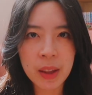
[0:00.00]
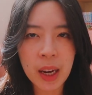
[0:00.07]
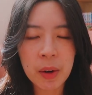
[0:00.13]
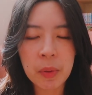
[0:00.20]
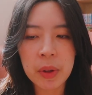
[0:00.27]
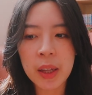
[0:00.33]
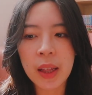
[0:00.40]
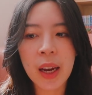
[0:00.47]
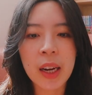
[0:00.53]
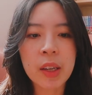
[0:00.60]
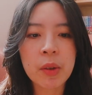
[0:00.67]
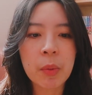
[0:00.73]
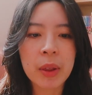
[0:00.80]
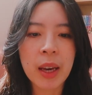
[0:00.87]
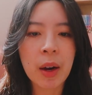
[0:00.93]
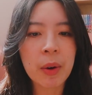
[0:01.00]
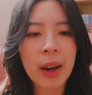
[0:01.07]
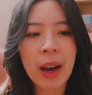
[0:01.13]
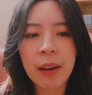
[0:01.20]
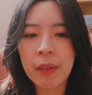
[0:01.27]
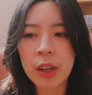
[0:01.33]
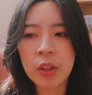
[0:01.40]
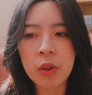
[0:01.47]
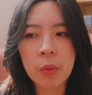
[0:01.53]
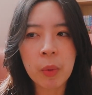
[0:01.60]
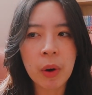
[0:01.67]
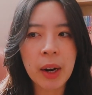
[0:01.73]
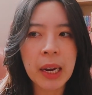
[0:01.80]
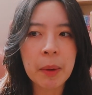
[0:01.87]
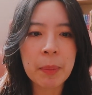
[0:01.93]
that I really liked without having to
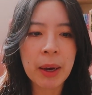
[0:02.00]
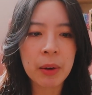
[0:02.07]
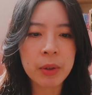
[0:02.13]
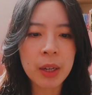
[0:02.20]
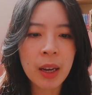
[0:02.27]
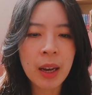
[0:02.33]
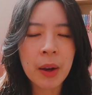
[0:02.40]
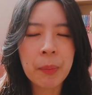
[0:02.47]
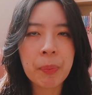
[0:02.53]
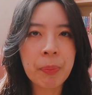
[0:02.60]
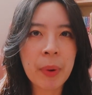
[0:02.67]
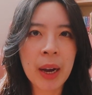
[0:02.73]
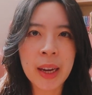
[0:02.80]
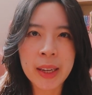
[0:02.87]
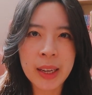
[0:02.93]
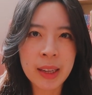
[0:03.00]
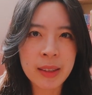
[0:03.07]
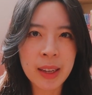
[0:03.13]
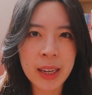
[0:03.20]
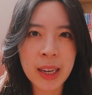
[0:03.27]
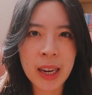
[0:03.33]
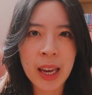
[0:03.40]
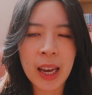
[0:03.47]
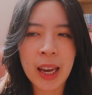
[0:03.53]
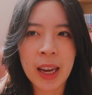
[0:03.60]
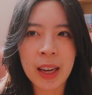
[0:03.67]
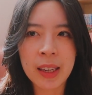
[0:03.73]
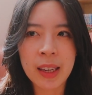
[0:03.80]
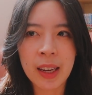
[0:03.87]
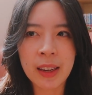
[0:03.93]
worry about buying it
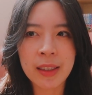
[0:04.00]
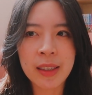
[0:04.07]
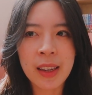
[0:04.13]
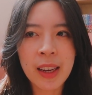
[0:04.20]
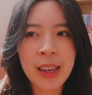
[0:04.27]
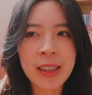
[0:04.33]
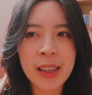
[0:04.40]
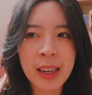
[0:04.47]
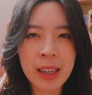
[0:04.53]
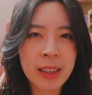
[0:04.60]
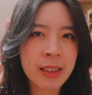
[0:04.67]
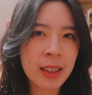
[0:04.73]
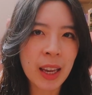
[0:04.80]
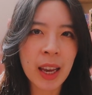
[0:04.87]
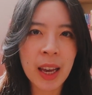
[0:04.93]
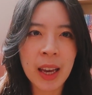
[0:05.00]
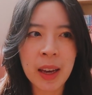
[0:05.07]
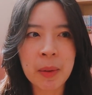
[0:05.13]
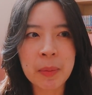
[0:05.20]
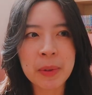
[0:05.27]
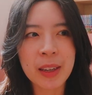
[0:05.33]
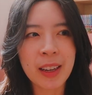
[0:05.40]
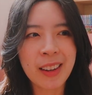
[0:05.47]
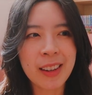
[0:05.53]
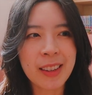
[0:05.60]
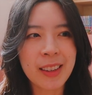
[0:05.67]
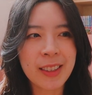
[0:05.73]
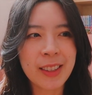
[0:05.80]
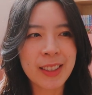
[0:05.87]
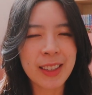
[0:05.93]
secondhand and getting scammed
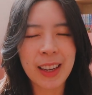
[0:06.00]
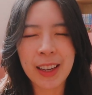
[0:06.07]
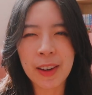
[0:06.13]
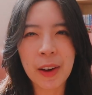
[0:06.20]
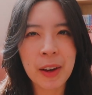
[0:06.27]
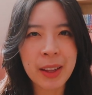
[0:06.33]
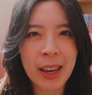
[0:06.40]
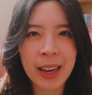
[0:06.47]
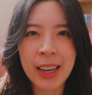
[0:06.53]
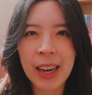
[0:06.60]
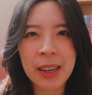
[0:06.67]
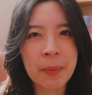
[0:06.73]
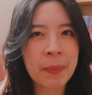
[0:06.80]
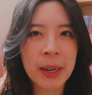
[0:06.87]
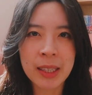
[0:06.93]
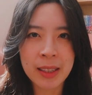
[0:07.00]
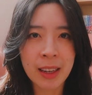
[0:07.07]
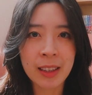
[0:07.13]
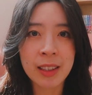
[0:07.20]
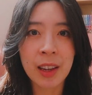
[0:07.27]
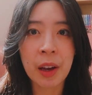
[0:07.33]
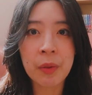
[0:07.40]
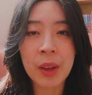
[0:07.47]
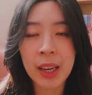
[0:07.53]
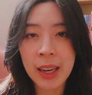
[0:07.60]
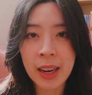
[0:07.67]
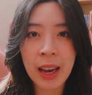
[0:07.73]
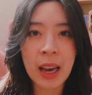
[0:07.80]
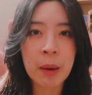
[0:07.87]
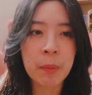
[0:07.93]
and just like all that kind of messy stuff that can
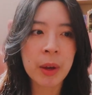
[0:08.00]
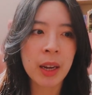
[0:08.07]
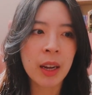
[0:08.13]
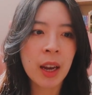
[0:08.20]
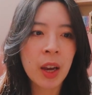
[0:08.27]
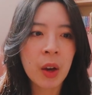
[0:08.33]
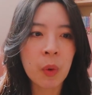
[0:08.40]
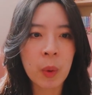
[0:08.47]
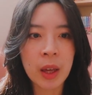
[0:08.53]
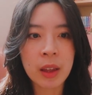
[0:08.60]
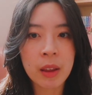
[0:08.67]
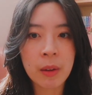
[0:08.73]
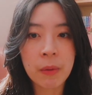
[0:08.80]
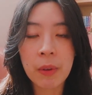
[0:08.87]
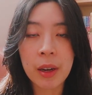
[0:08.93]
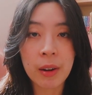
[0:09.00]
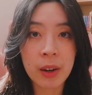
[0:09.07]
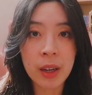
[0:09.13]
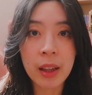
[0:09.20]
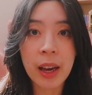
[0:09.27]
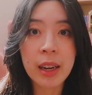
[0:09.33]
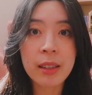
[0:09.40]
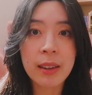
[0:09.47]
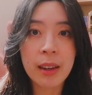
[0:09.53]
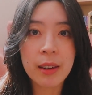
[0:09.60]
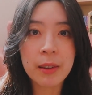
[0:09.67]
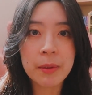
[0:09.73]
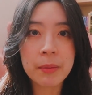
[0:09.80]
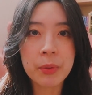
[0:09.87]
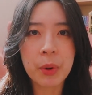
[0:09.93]
happen with figure collecting,
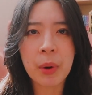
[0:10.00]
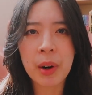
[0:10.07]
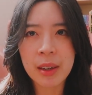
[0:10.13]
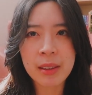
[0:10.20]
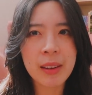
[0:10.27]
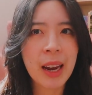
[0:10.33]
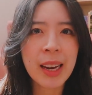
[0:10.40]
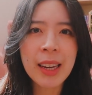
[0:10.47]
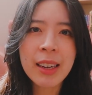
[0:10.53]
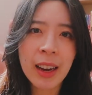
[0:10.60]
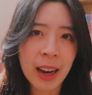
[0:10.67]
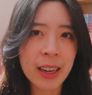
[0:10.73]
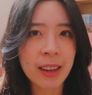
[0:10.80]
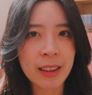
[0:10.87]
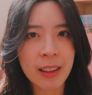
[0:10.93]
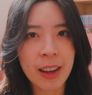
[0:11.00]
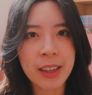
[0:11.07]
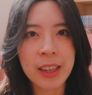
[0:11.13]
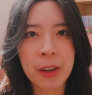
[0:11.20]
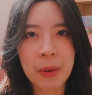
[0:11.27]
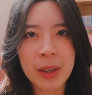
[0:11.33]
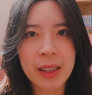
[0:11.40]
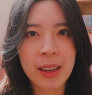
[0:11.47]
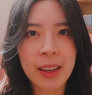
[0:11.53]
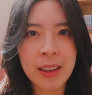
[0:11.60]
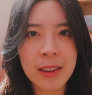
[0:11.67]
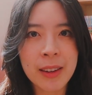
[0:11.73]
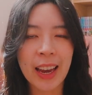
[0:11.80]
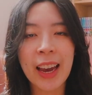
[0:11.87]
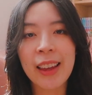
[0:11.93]
or any kind of collecting really.
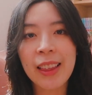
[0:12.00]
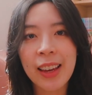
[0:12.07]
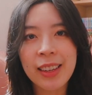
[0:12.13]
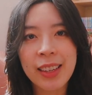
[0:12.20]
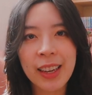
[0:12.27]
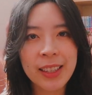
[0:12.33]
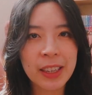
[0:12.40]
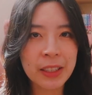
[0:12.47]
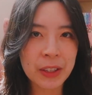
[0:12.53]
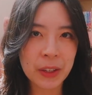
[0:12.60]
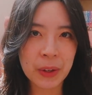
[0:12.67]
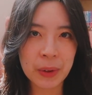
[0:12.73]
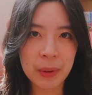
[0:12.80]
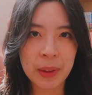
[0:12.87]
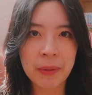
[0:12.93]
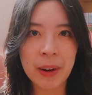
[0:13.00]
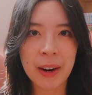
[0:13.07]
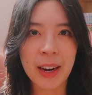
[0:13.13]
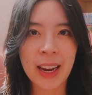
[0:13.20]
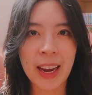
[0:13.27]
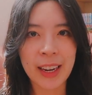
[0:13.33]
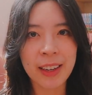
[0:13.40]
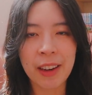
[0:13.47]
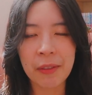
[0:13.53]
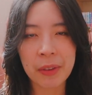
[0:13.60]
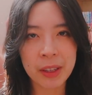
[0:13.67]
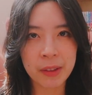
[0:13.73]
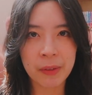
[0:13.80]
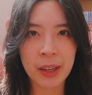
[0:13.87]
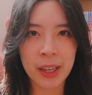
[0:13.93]
And that takes us to the very end of
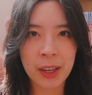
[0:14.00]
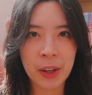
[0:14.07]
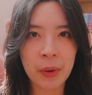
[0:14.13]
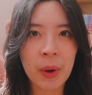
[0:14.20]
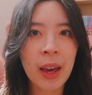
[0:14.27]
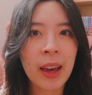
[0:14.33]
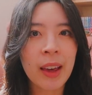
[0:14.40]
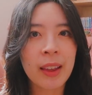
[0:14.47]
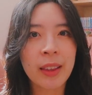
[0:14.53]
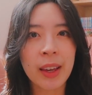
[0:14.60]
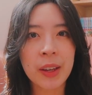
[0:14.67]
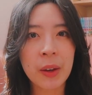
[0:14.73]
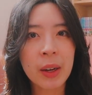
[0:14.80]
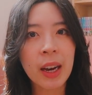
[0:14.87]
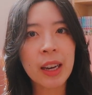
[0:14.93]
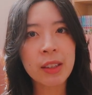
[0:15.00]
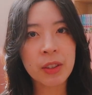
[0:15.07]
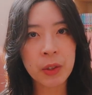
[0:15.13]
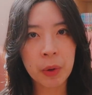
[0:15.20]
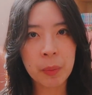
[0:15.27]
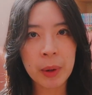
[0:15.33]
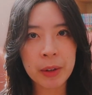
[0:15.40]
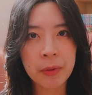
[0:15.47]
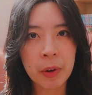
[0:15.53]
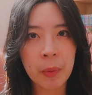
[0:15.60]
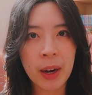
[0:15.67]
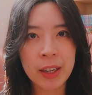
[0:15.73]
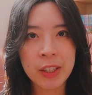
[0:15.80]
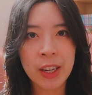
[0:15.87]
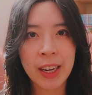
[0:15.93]
this video. Thank you guys so much for
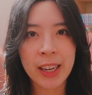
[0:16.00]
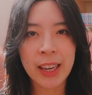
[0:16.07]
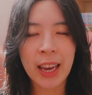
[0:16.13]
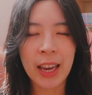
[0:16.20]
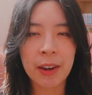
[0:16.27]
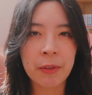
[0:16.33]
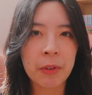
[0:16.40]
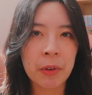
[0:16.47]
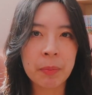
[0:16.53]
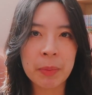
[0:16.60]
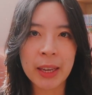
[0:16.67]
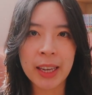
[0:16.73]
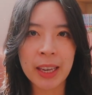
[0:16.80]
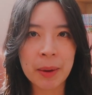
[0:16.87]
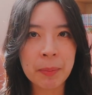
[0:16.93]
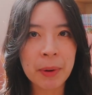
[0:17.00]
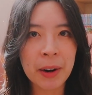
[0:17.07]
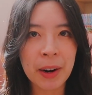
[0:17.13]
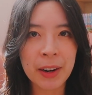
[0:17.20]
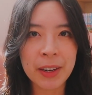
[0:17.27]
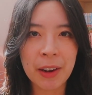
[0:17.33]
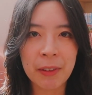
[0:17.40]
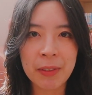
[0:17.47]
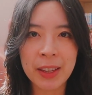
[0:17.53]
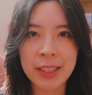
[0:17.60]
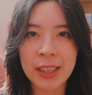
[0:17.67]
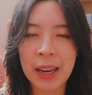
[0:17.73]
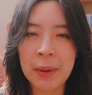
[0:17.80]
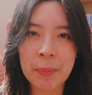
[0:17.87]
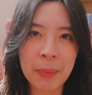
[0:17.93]
watching and for being a part of this
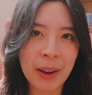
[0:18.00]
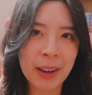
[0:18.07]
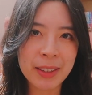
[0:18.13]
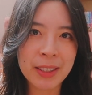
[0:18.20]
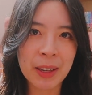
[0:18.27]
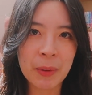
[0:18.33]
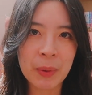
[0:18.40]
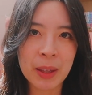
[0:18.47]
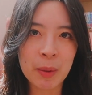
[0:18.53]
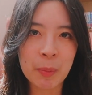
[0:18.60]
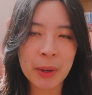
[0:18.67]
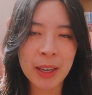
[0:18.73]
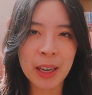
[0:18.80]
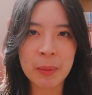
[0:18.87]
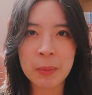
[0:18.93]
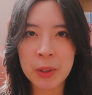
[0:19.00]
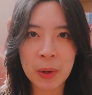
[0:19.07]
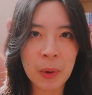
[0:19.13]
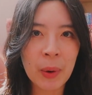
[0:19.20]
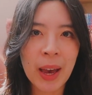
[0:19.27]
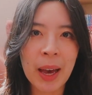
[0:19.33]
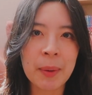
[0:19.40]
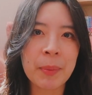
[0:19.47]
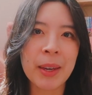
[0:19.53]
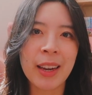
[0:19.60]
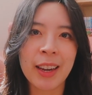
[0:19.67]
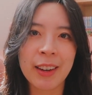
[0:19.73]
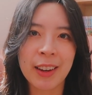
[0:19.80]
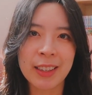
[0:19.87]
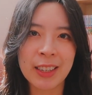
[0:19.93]
unboxing with me. I'm so happy
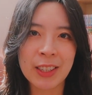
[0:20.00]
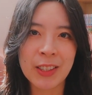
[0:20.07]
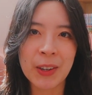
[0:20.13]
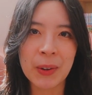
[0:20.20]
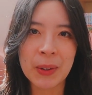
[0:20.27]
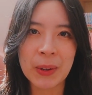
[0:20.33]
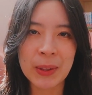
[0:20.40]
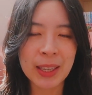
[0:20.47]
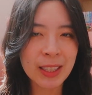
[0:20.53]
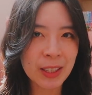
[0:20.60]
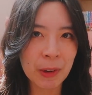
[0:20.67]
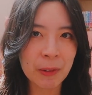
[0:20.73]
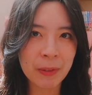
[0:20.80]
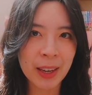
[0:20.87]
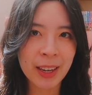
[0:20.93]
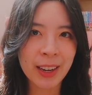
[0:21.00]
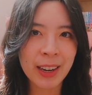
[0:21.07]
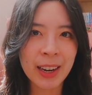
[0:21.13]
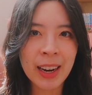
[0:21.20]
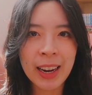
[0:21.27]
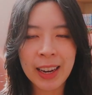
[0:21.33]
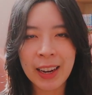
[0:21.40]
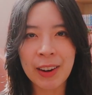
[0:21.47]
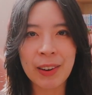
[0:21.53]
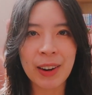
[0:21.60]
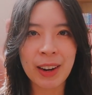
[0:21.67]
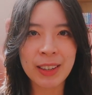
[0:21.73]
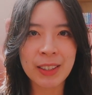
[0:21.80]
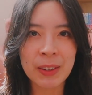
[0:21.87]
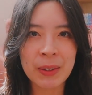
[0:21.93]
I got to show you this new figure here
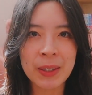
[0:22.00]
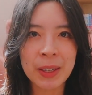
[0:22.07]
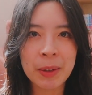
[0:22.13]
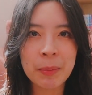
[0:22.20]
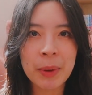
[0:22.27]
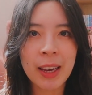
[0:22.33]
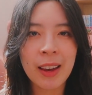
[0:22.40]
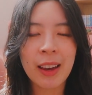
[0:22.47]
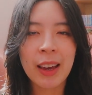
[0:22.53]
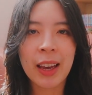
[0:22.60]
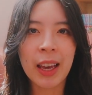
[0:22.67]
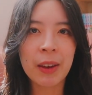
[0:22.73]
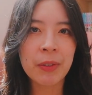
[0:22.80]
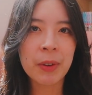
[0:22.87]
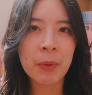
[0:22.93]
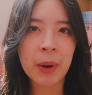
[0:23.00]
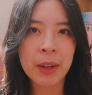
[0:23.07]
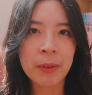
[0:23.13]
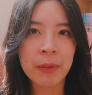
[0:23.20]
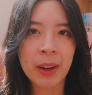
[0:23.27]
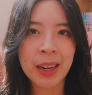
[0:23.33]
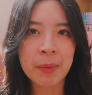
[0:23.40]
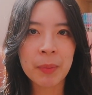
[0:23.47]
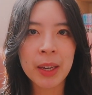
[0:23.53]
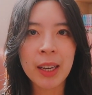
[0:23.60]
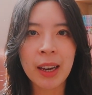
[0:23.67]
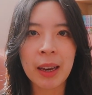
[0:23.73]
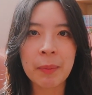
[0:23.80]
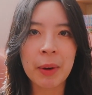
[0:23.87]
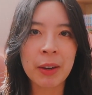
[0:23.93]
on YouTube. If you want to find me,
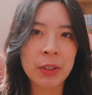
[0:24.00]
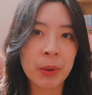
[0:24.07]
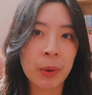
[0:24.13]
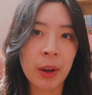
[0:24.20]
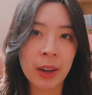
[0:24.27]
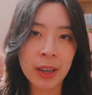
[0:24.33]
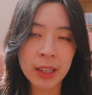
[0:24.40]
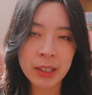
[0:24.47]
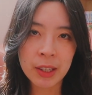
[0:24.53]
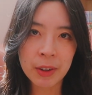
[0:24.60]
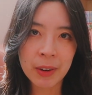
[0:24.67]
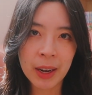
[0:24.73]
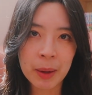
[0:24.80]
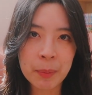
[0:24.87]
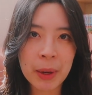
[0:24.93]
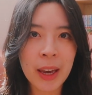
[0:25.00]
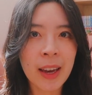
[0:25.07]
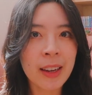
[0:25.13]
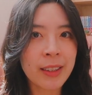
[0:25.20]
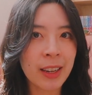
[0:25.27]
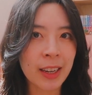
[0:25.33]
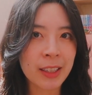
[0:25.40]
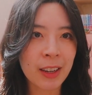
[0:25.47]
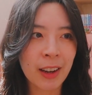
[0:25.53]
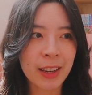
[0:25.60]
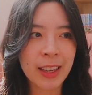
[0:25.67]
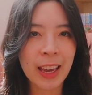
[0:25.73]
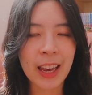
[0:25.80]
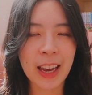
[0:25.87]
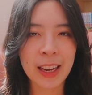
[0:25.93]
I'm also on Instagram,
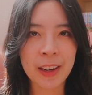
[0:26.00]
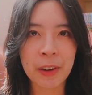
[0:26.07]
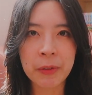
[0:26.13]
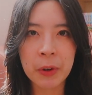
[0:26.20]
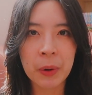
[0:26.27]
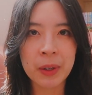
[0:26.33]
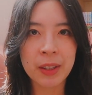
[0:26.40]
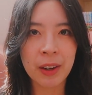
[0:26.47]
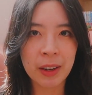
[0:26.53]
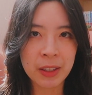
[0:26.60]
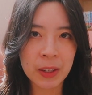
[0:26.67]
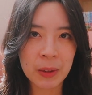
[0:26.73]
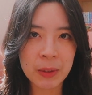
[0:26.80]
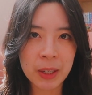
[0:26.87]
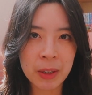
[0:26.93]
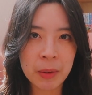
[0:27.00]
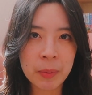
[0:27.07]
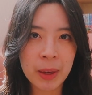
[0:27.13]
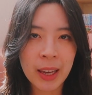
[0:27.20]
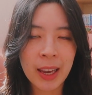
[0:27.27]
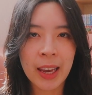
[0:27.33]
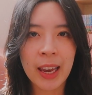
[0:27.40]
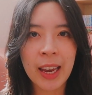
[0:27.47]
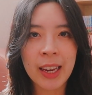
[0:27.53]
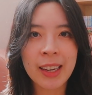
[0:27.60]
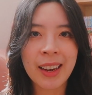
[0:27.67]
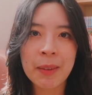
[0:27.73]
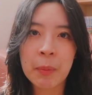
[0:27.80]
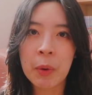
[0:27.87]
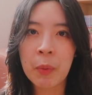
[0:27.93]
TikTok, and of course on YouTube. And
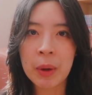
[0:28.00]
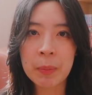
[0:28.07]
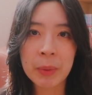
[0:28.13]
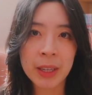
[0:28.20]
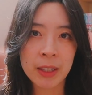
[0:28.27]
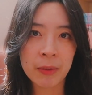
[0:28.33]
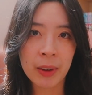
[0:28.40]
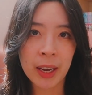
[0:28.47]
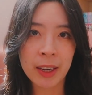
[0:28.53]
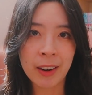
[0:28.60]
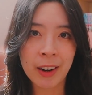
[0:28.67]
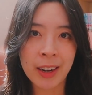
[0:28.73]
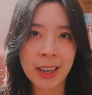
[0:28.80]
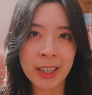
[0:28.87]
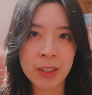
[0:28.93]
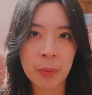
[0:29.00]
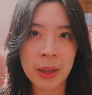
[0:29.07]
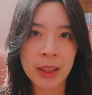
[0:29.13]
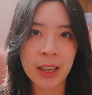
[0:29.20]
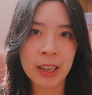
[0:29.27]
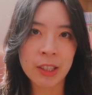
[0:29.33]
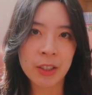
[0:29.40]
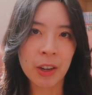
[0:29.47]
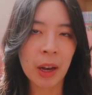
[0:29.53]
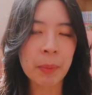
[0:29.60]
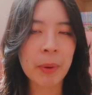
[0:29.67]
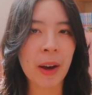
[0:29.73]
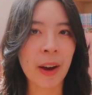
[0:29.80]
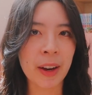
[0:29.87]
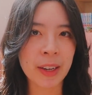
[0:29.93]
I'm a One Piece fan artist with a
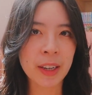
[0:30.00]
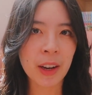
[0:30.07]
shop on